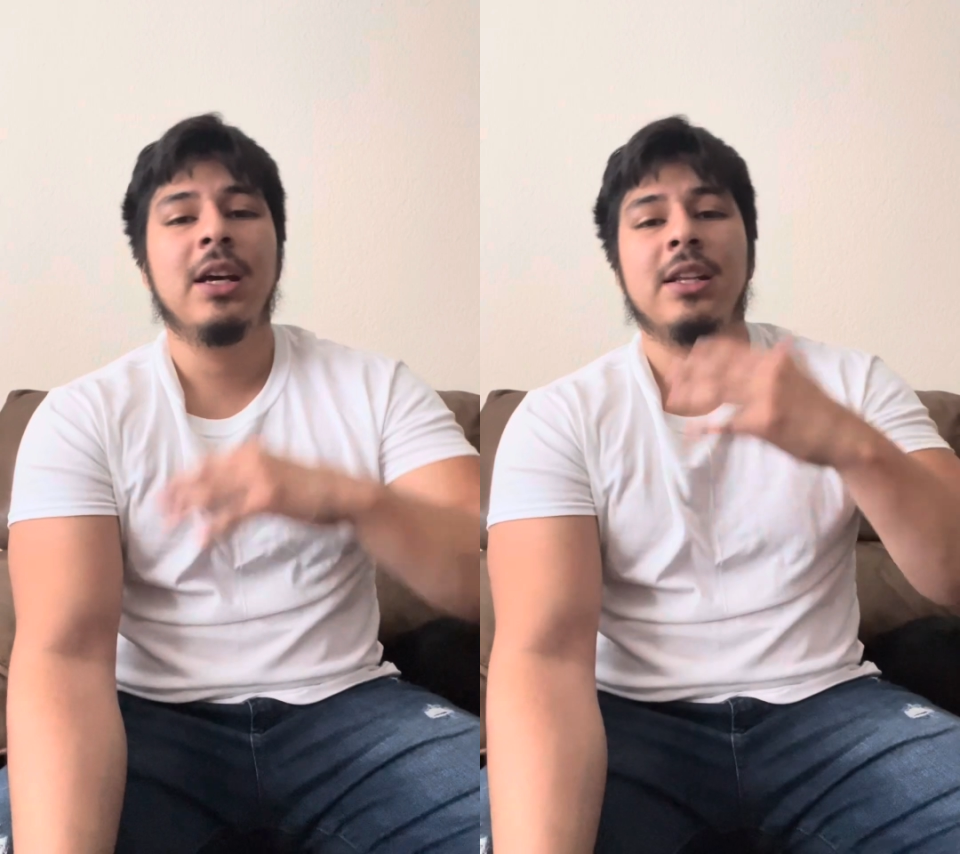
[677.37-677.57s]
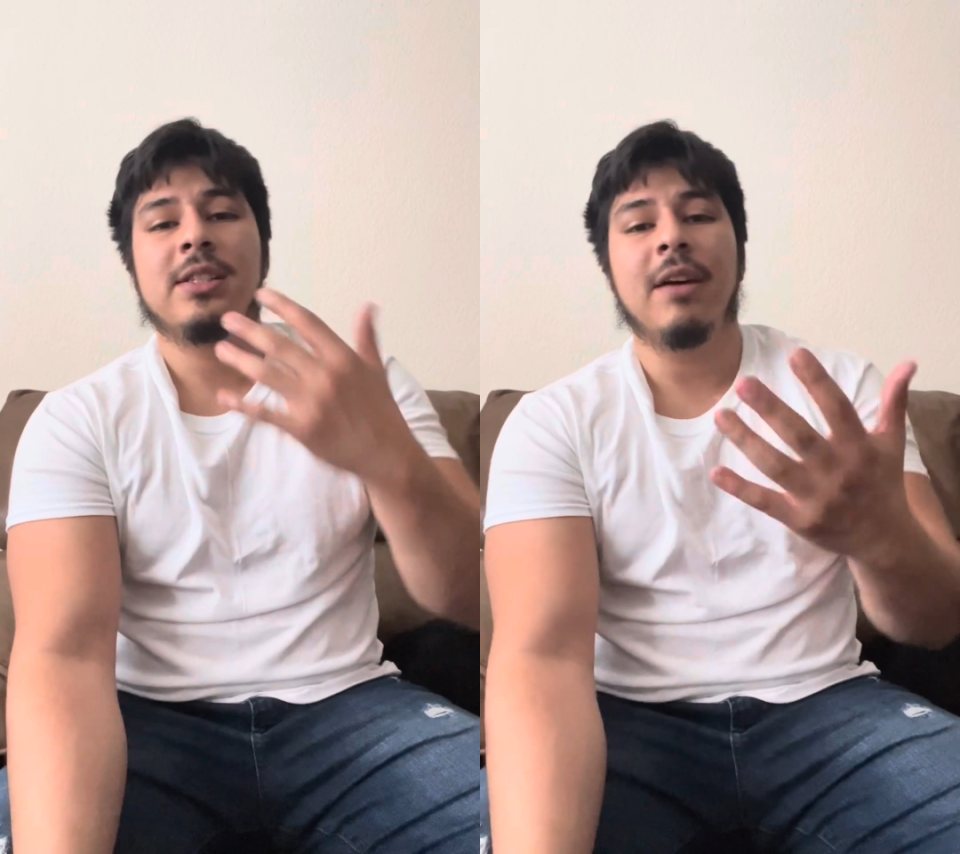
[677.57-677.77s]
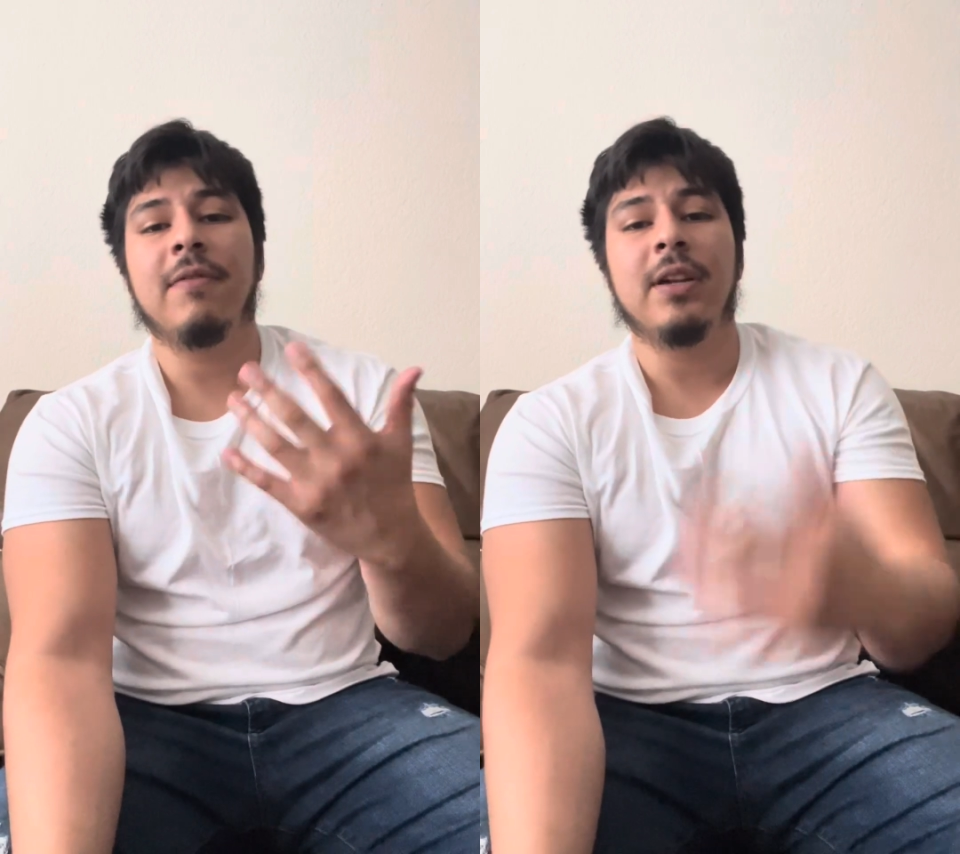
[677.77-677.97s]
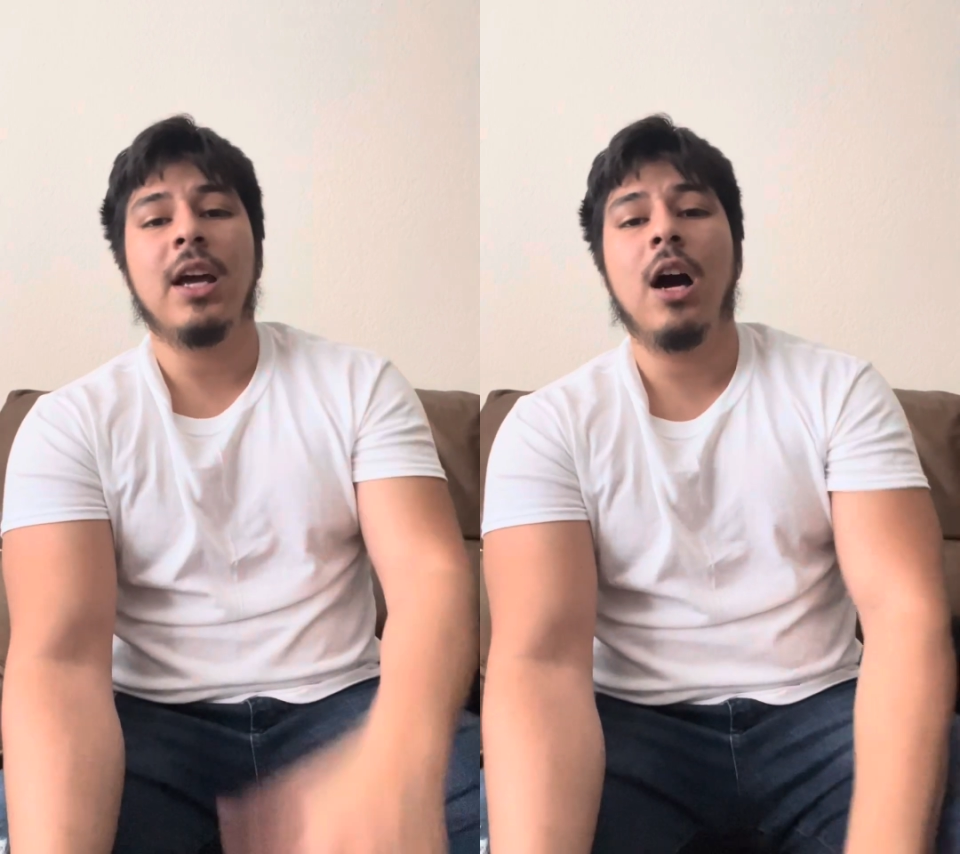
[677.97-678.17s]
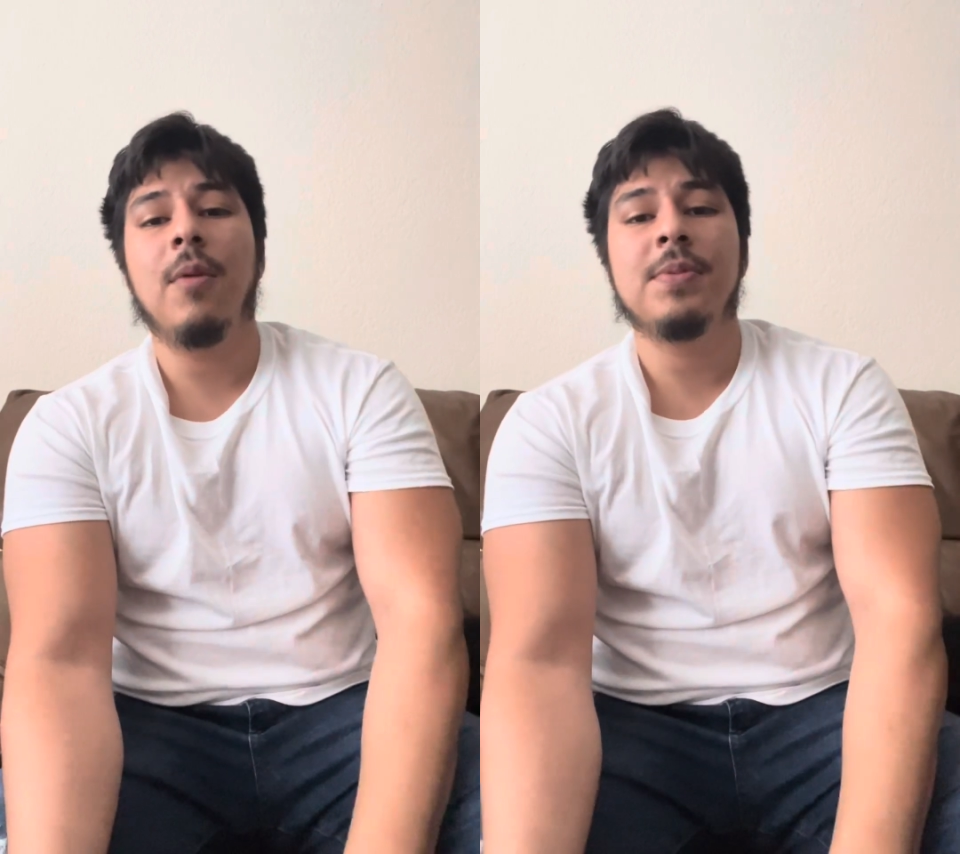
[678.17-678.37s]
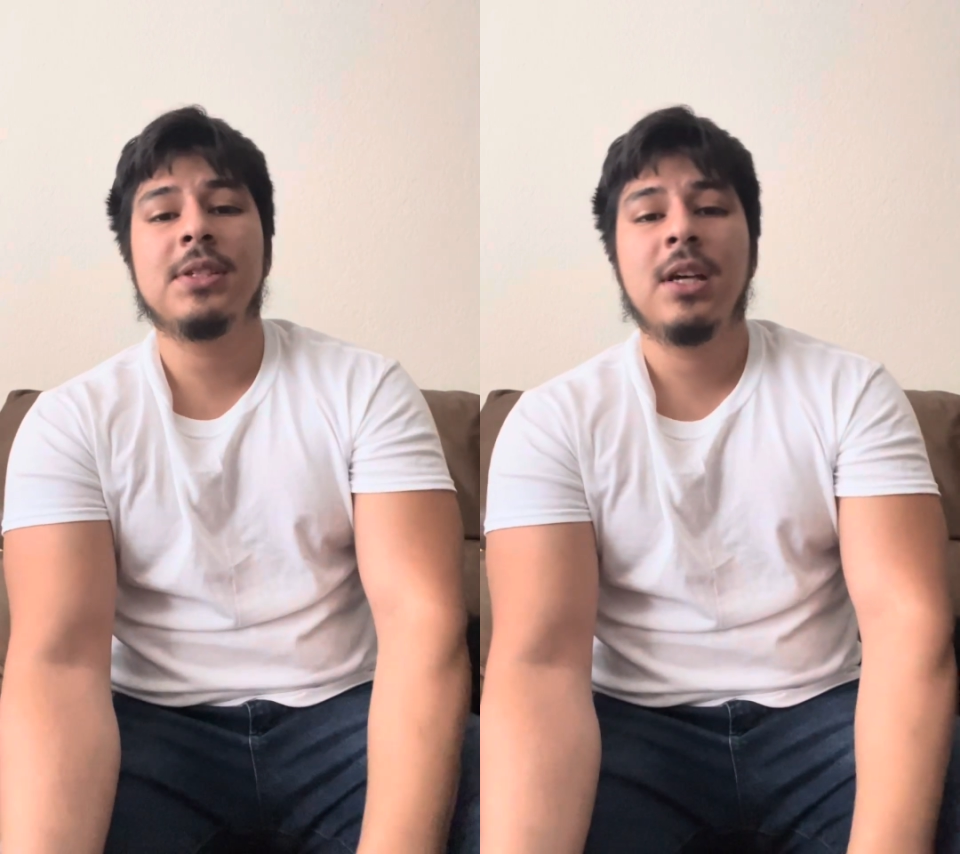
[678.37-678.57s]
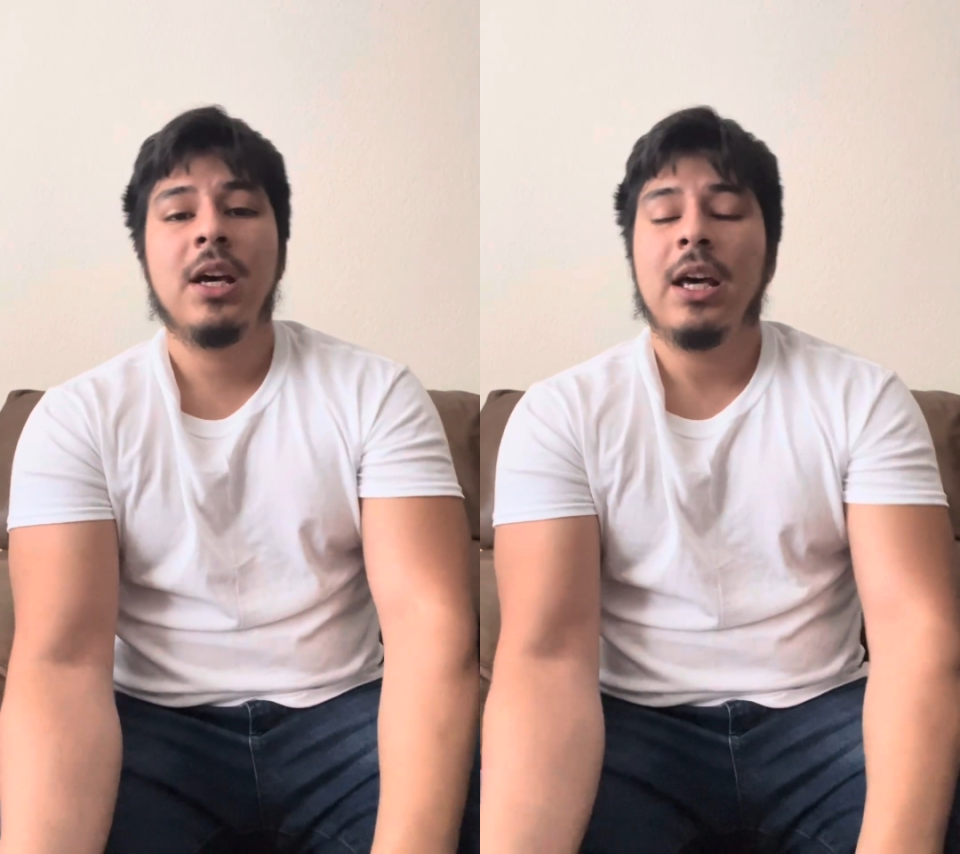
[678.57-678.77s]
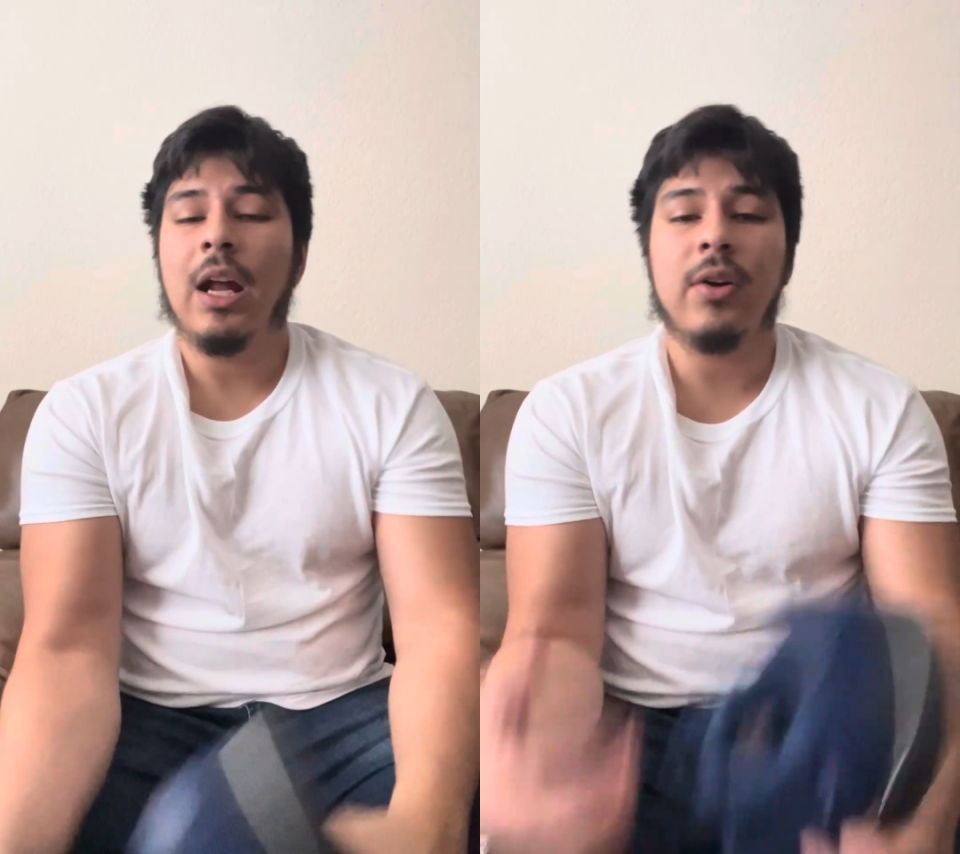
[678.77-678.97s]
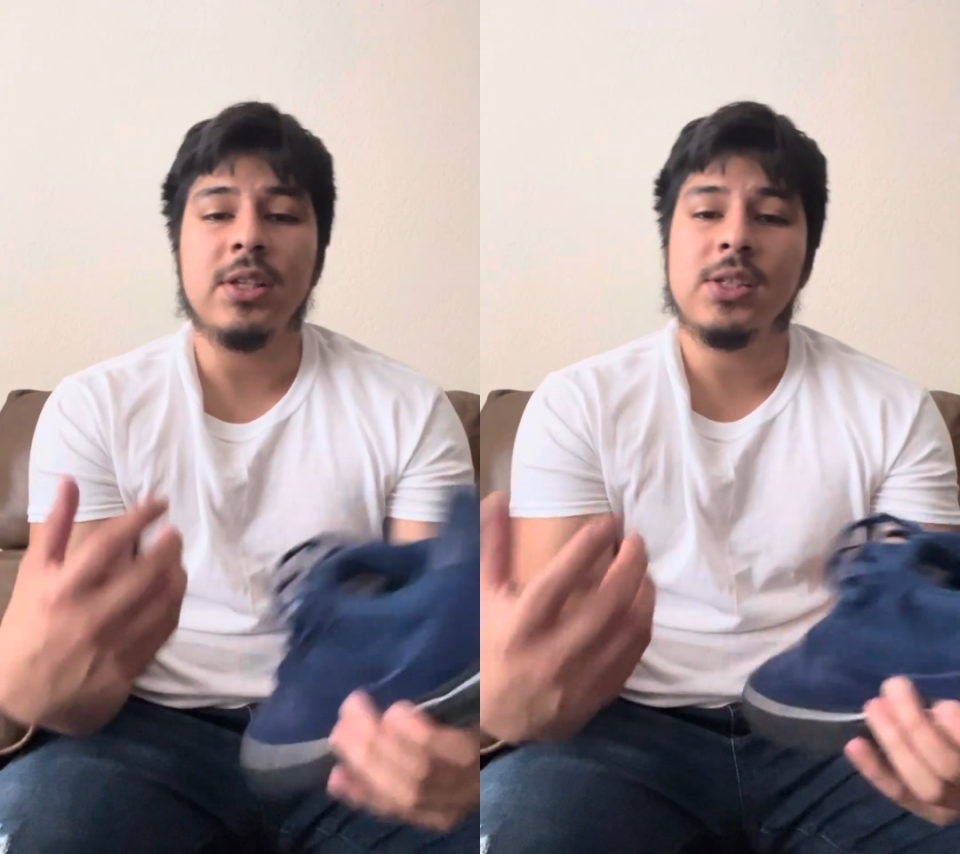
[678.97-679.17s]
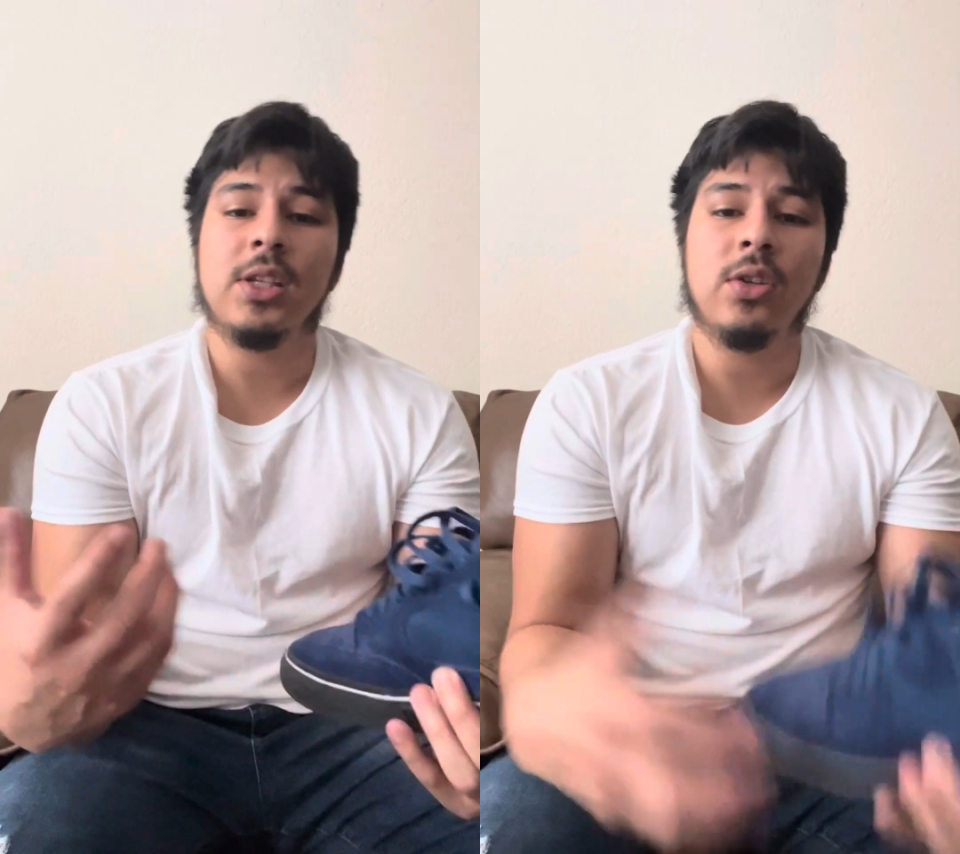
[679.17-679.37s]
It definitely helps. I'll
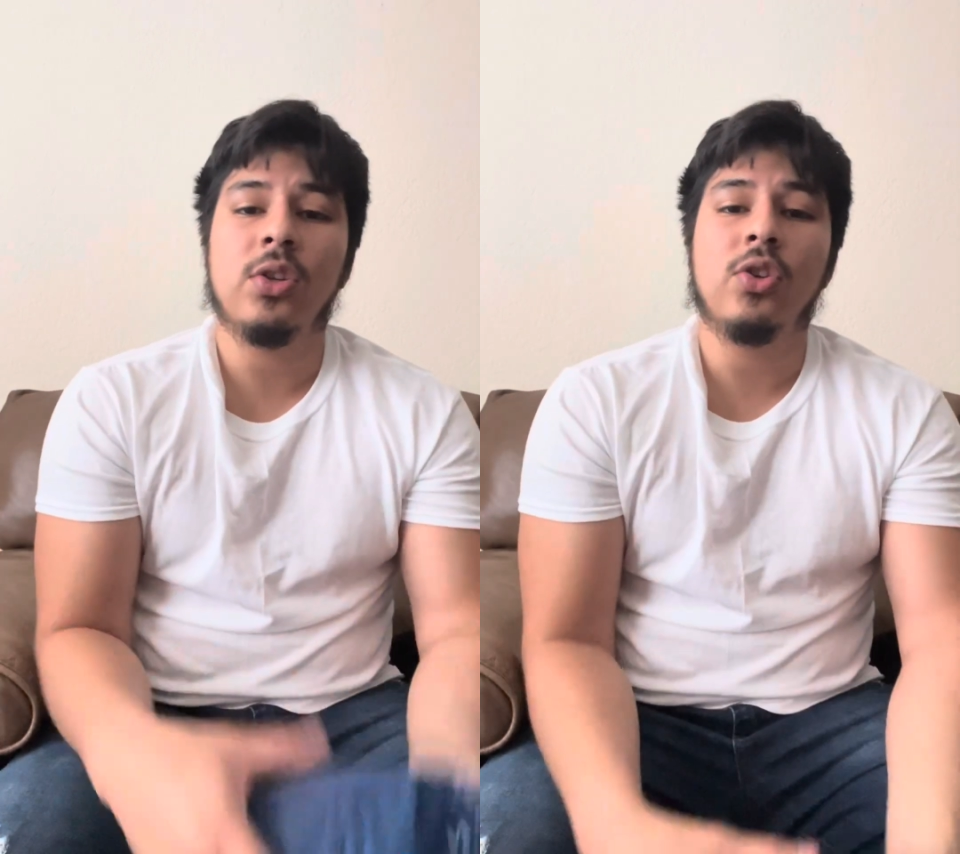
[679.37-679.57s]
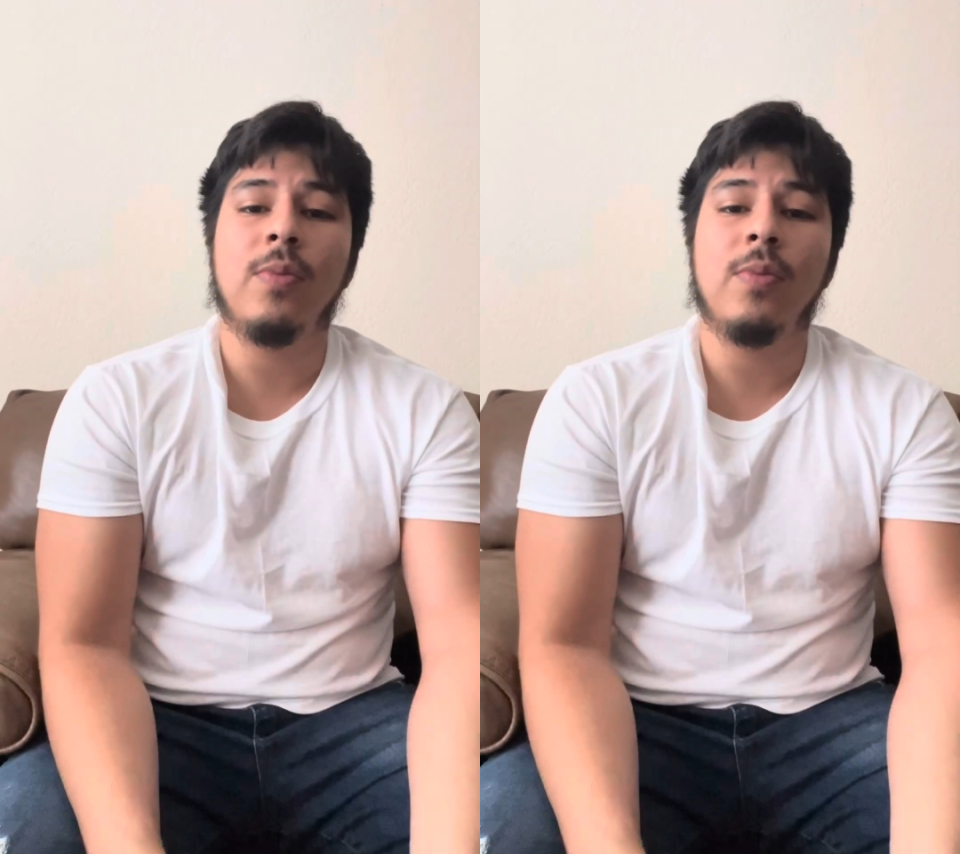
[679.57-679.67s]
continue to do